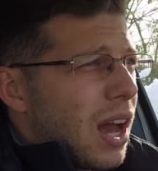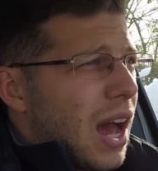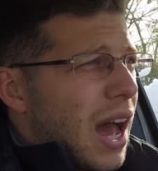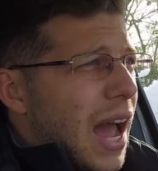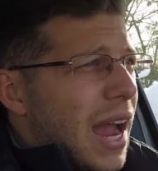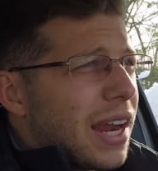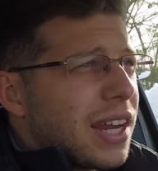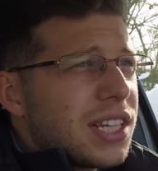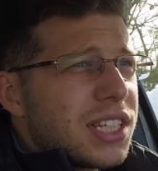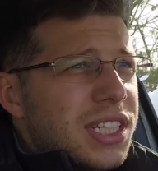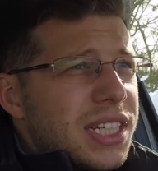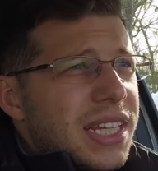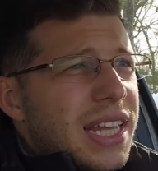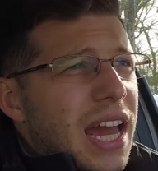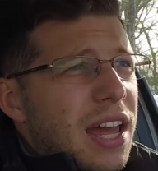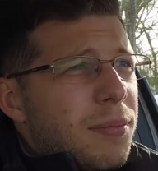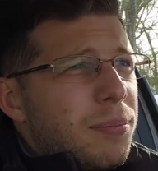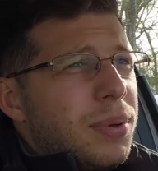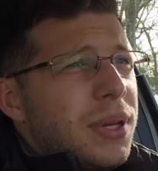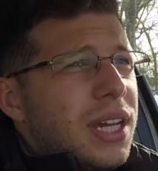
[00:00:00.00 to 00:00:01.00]
I could see
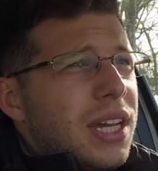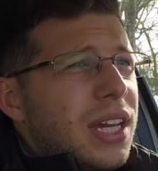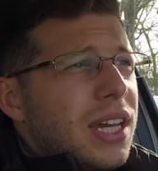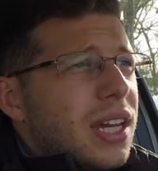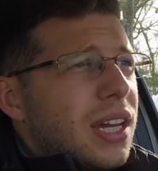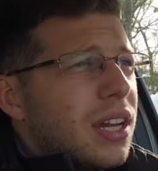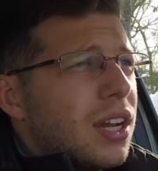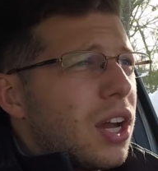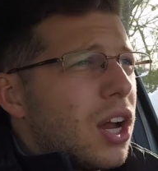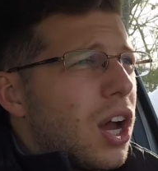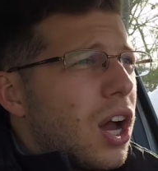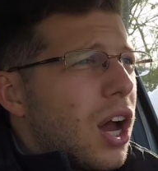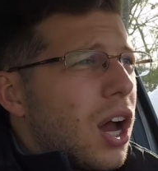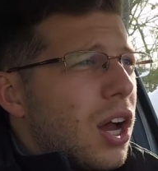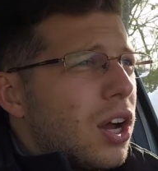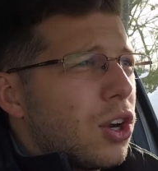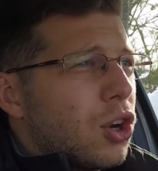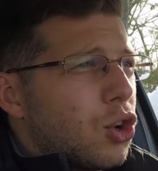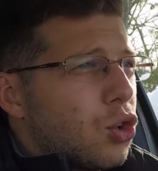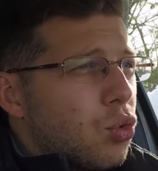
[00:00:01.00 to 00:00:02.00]
that being
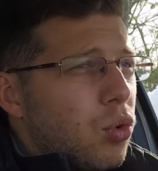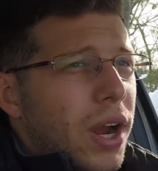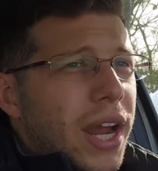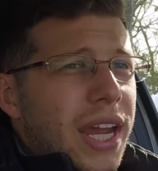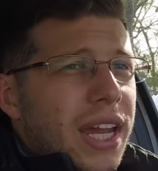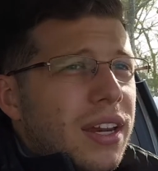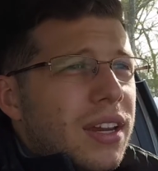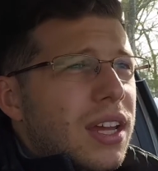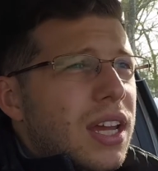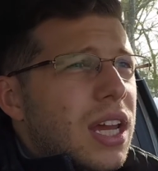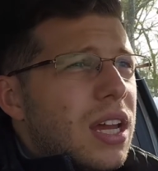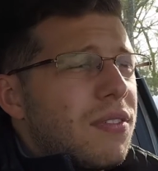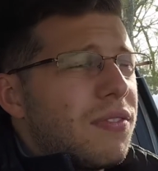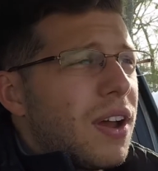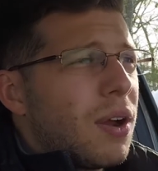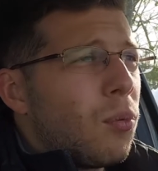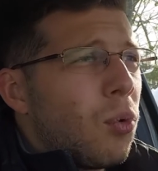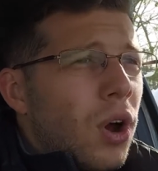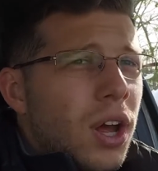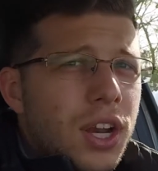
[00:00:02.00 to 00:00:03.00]
great if
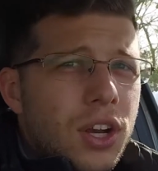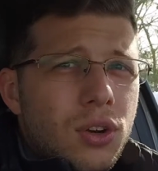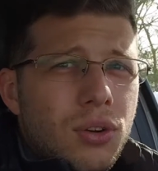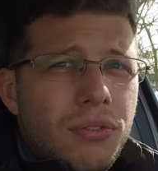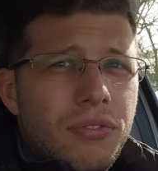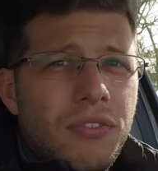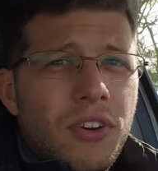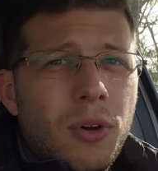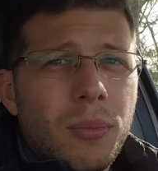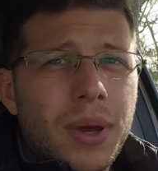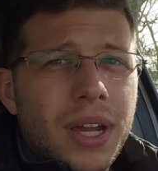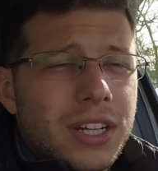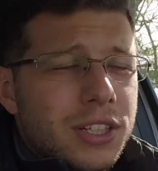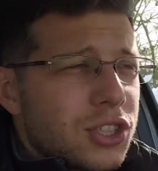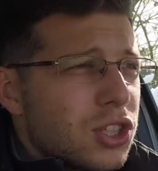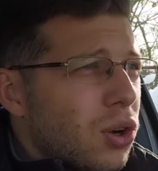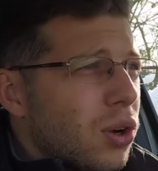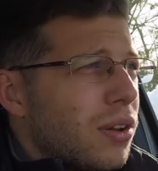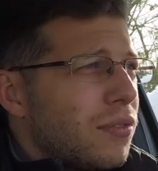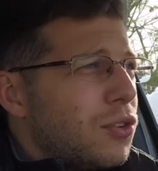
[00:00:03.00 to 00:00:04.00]
I wanted to do filming.
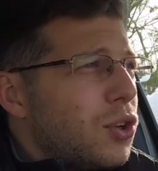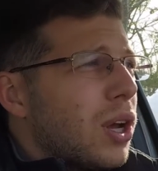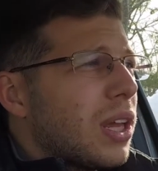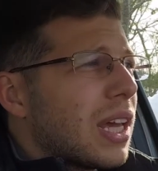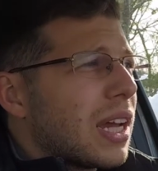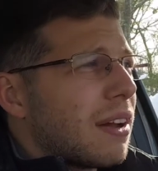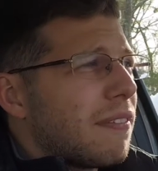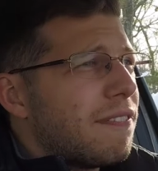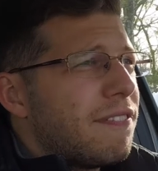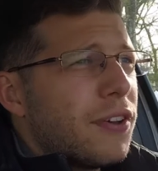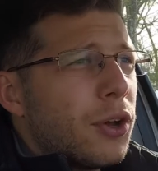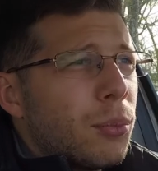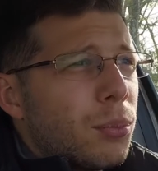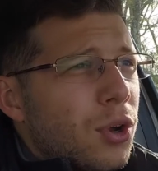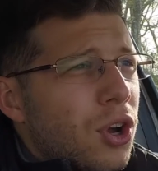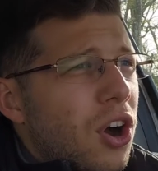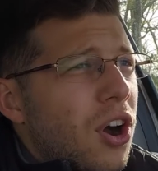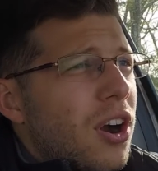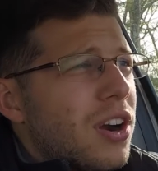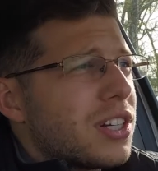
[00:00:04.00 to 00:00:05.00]
So if you had a film
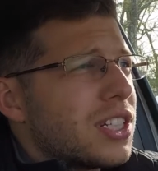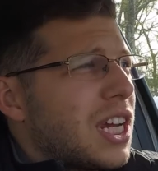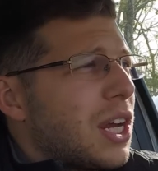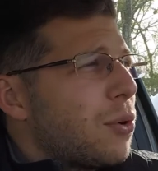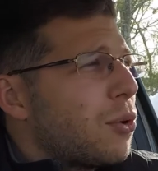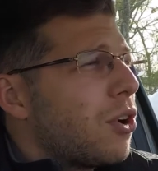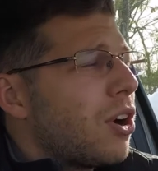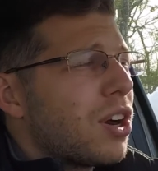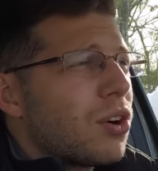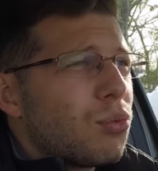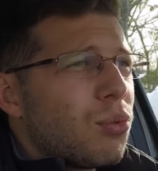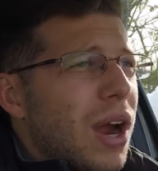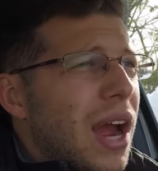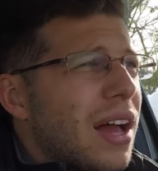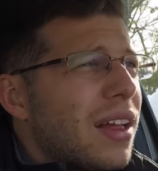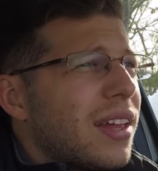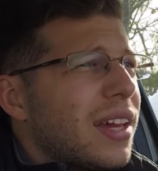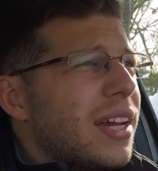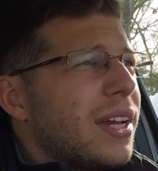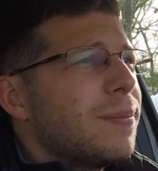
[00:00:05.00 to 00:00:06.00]
car, say we're on a
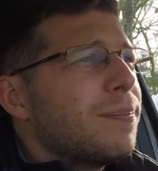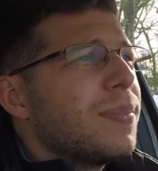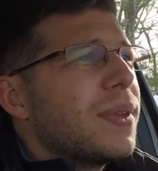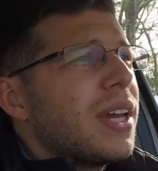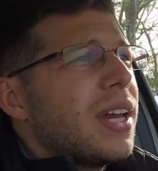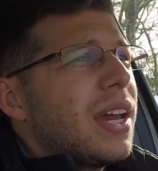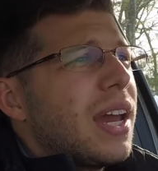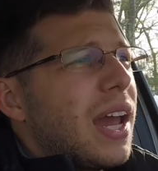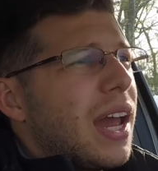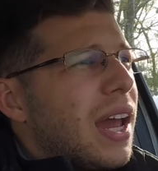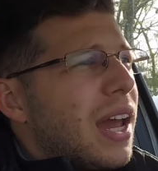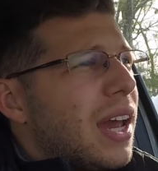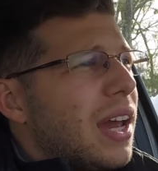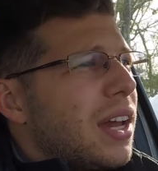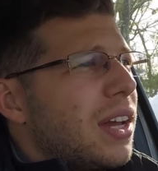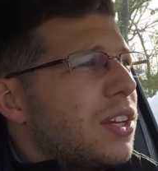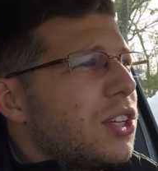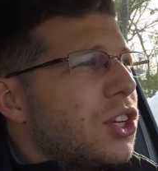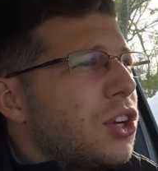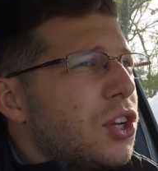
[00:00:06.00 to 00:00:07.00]
rally
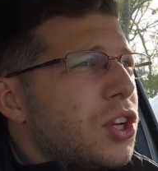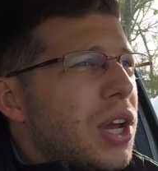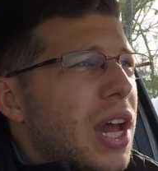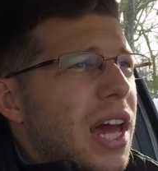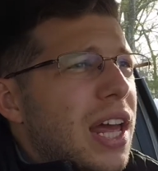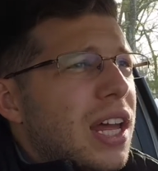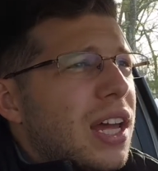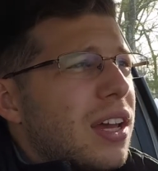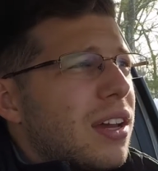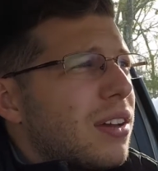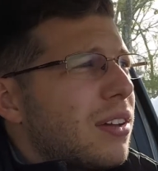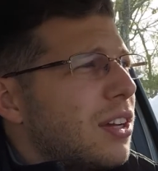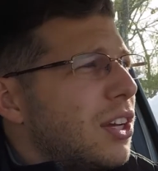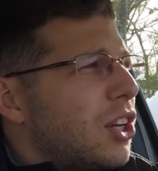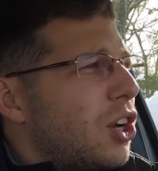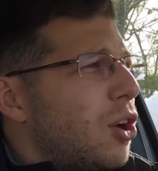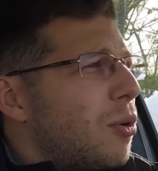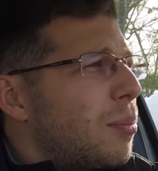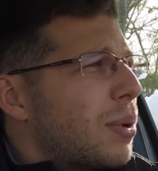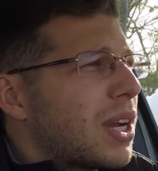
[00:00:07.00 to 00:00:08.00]
and, you had a,
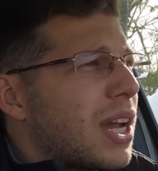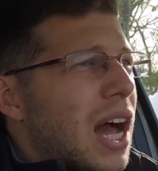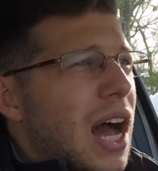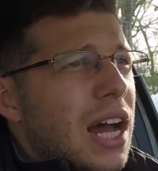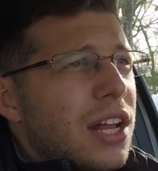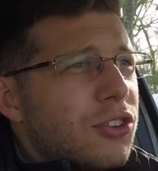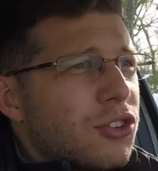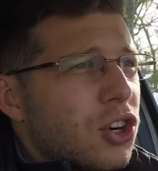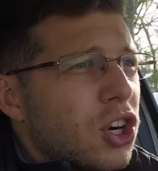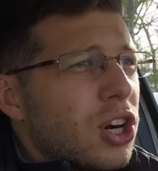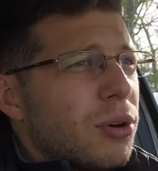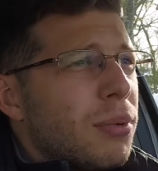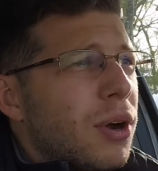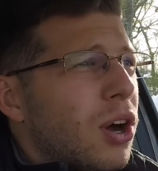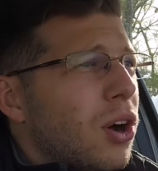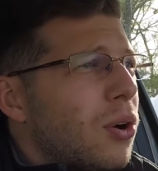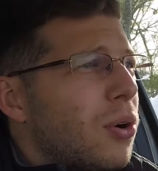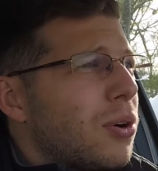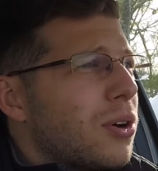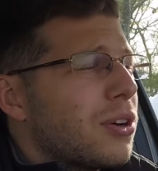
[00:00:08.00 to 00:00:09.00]
Macan
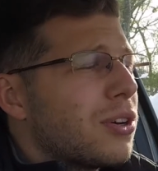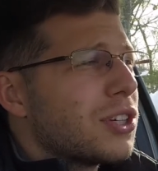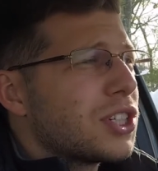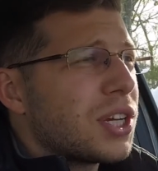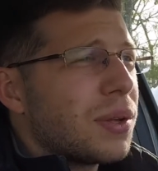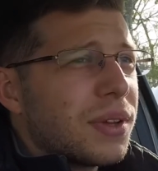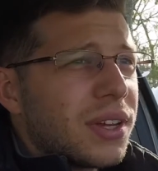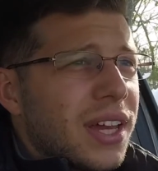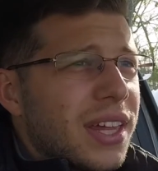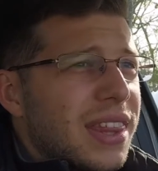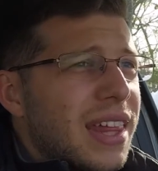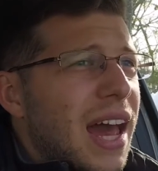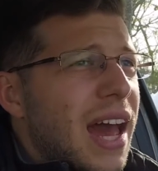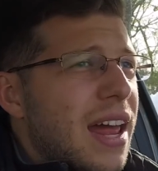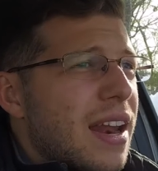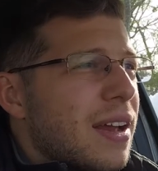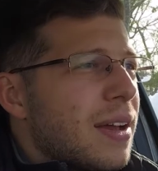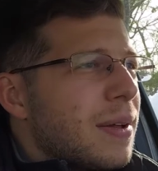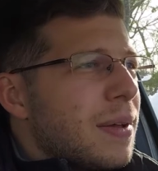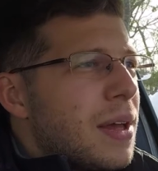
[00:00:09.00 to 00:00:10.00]
Turbo or something like
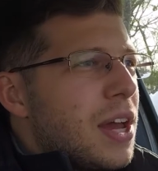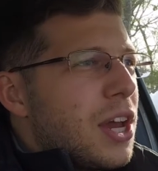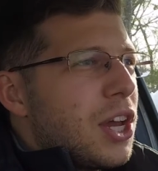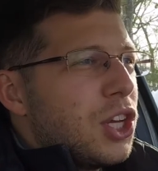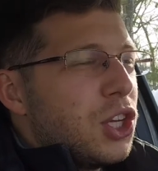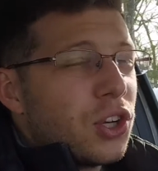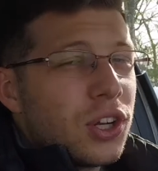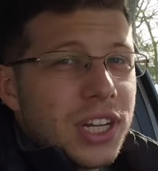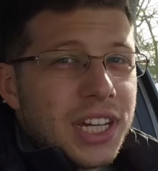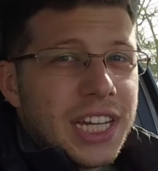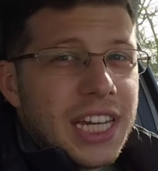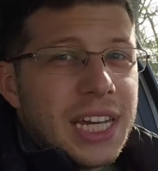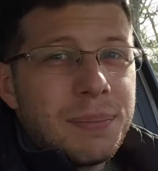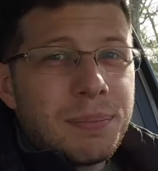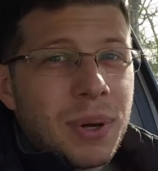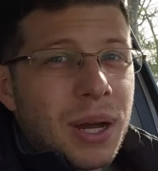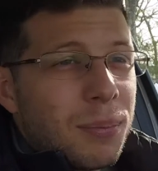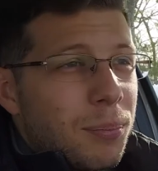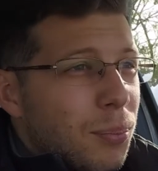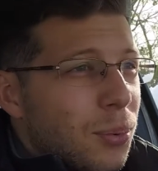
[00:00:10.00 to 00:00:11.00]
that, you can keep
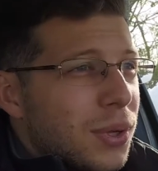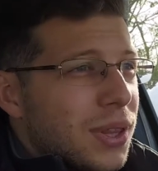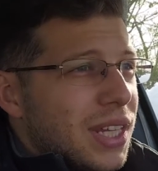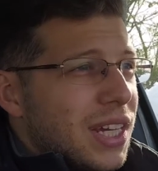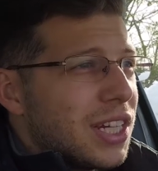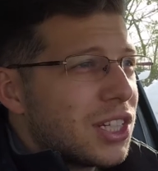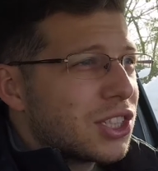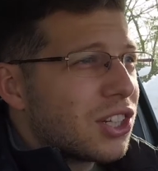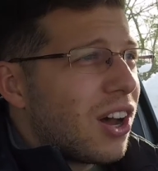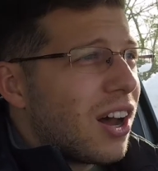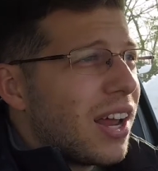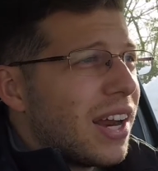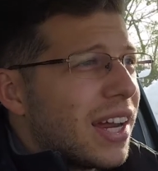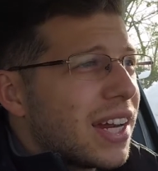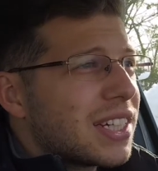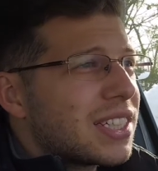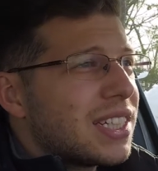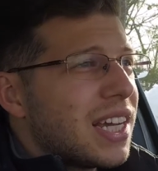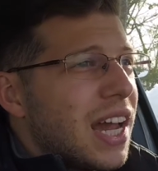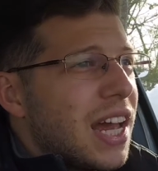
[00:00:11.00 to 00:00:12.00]
up with the
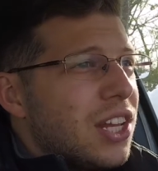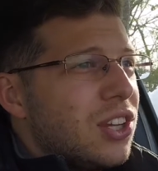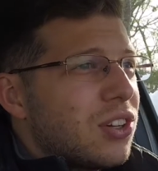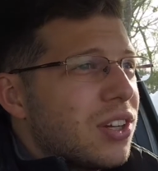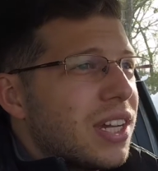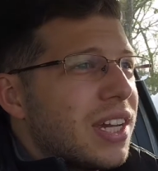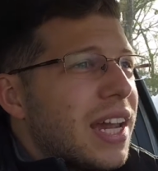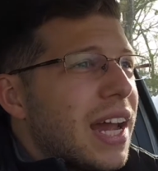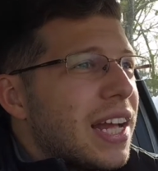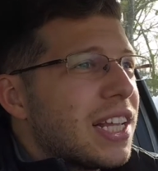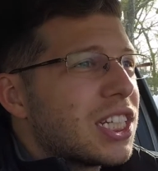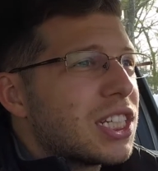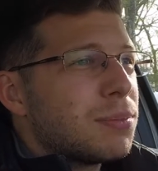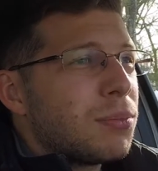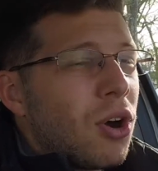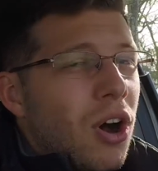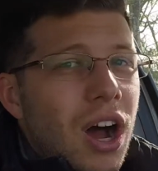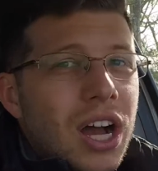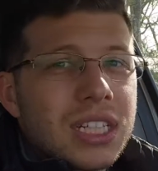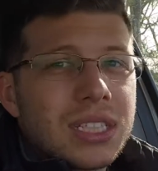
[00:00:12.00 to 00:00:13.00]
exotics and you can get some
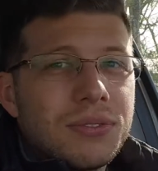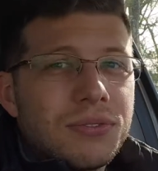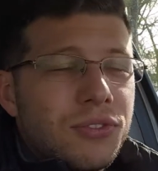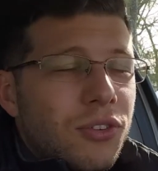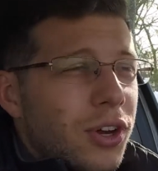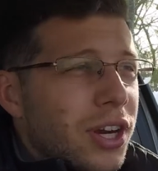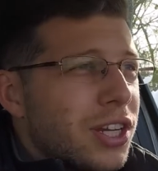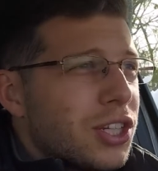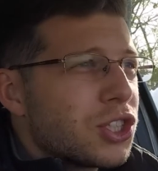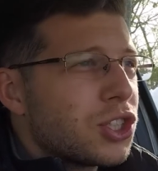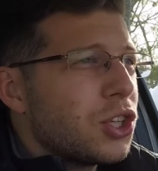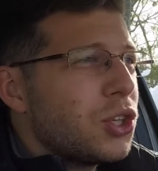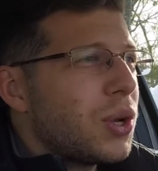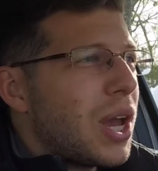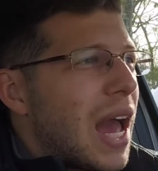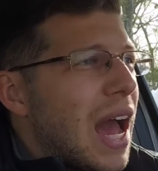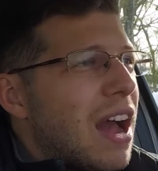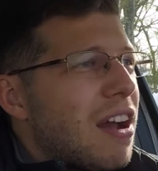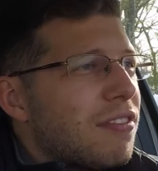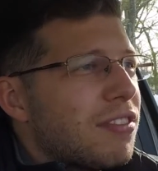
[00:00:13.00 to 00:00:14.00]
awesome footage. So you
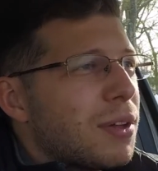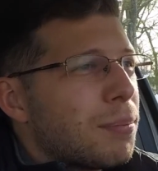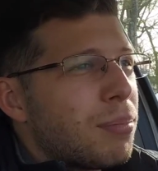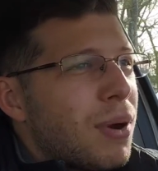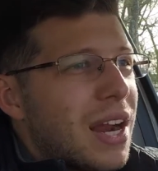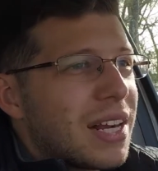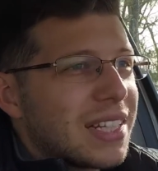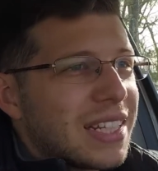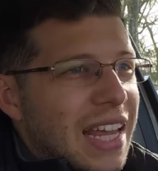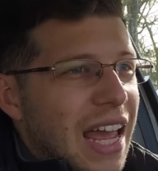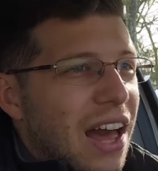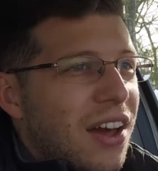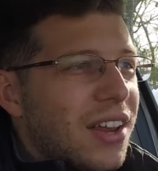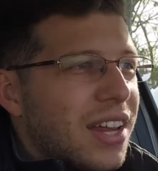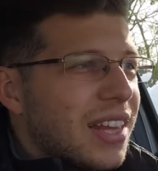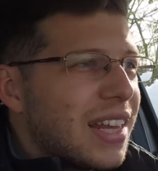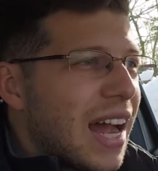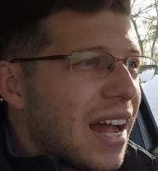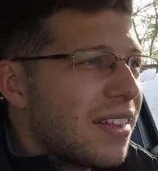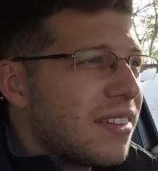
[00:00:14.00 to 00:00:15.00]
have the practicality
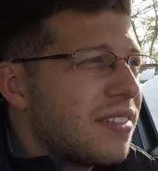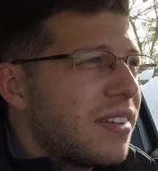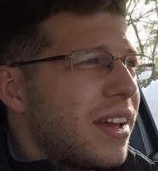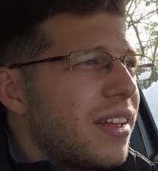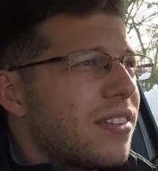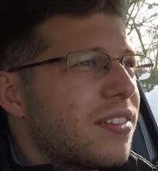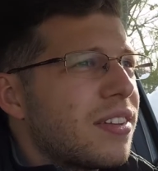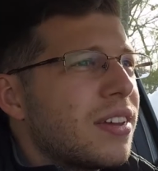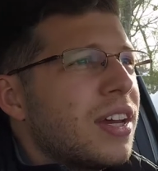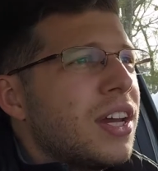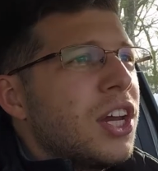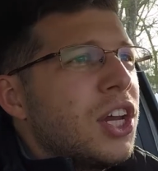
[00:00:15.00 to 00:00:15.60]
in that sense.